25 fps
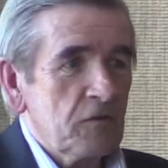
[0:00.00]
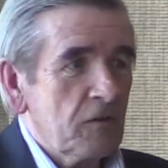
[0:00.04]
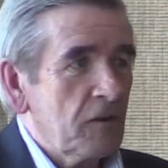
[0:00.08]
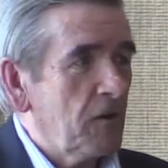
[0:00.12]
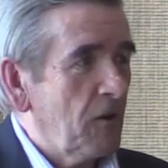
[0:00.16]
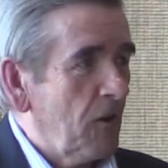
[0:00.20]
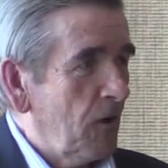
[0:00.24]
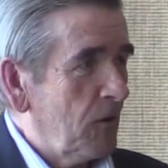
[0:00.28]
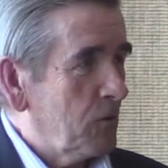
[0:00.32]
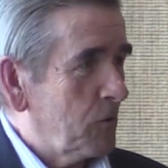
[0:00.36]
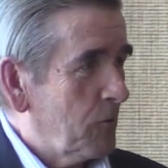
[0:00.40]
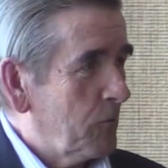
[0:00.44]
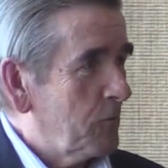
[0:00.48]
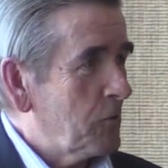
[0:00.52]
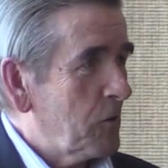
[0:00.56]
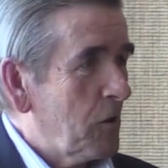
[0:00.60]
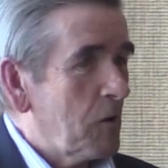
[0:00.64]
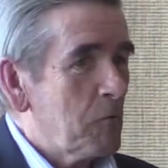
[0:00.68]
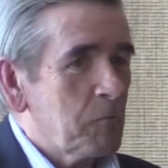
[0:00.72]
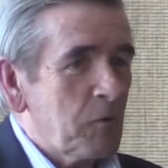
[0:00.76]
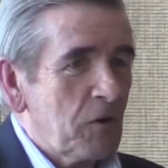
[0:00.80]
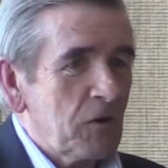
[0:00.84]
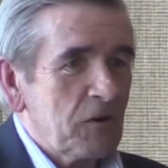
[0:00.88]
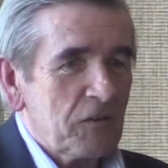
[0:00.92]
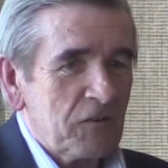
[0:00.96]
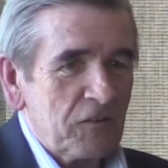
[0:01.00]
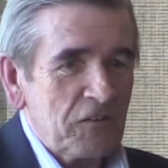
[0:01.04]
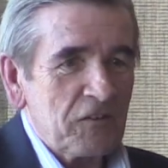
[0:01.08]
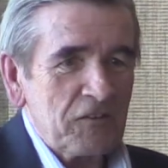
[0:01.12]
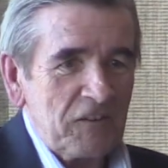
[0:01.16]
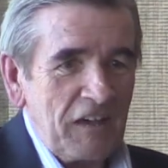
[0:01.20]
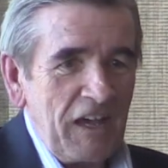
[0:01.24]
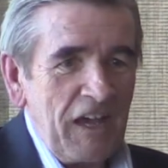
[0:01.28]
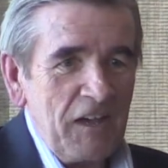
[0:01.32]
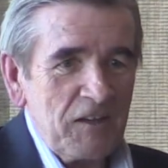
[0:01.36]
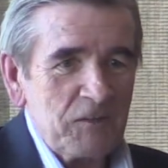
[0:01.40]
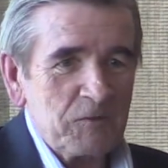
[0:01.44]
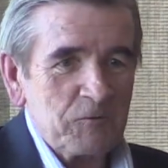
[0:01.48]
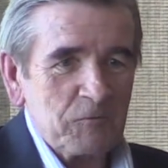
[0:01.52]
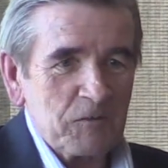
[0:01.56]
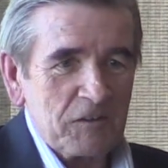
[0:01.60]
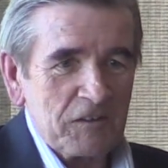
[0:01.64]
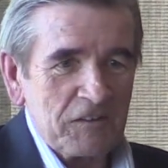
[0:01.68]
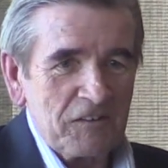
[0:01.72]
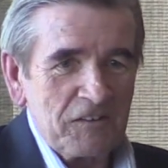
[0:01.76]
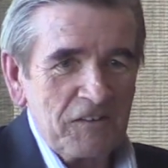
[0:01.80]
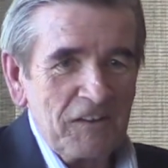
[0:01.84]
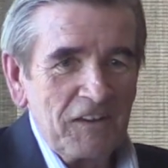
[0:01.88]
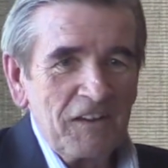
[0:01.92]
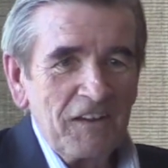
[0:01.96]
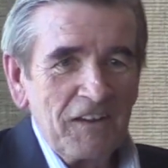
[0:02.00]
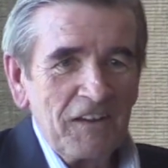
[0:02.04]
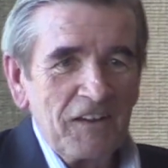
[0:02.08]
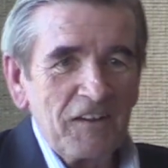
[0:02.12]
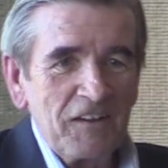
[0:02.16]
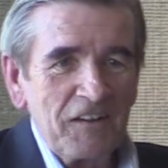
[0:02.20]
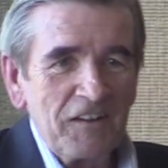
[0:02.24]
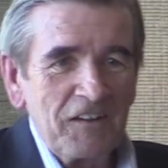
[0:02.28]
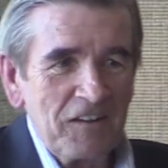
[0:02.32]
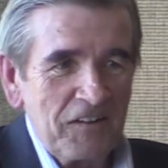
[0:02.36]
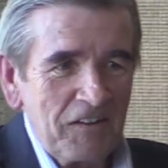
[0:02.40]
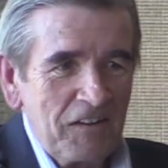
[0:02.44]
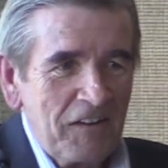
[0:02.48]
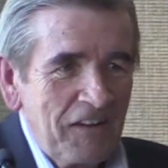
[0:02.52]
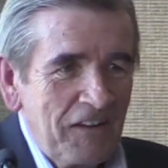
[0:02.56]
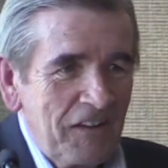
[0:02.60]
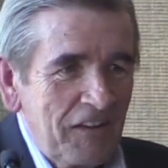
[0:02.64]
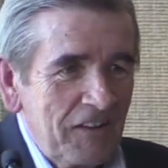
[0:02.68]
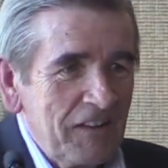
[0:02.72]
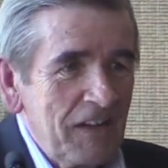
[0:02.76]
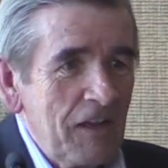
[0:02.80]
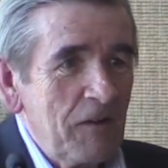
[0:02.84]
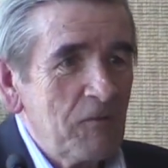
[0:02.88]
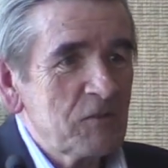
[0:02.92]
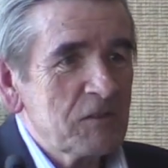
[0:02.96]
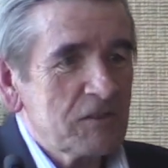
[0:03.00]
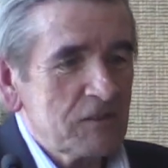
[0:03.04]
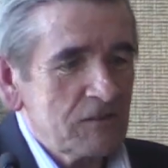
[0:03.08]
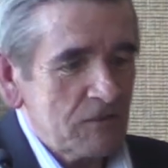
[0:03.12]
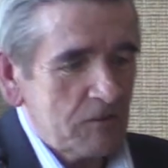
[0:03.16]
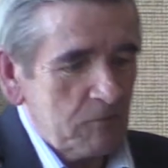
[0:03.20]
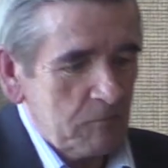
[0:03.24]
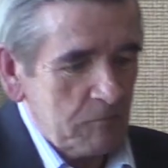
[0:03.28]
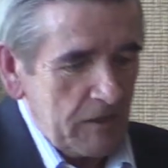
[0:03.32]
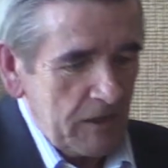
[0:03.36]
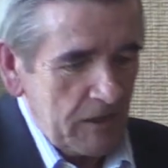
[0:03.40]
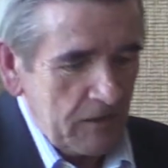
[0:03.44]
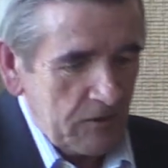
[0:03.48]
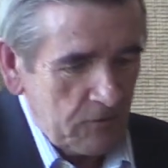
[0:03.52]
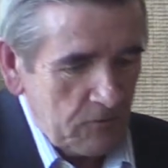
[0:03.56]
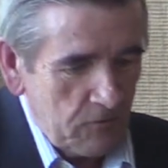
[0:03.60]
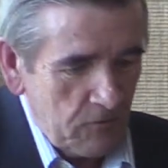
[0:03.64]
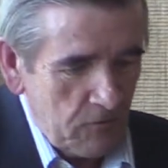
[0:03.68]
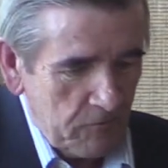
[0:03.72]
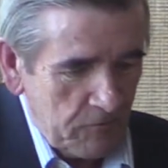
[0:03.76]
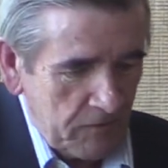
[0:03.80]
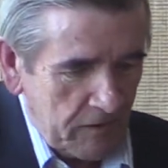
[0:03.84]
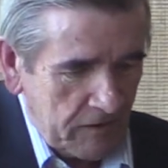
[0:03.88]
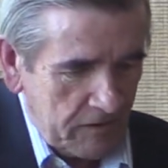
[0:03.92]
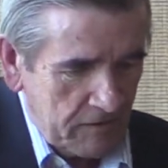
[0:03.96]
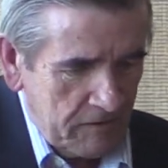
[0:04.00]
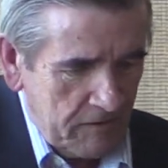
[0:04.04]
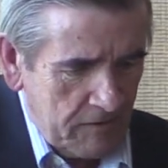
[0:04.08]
over our part of Saskatchewan. And that was a little bit unnerving.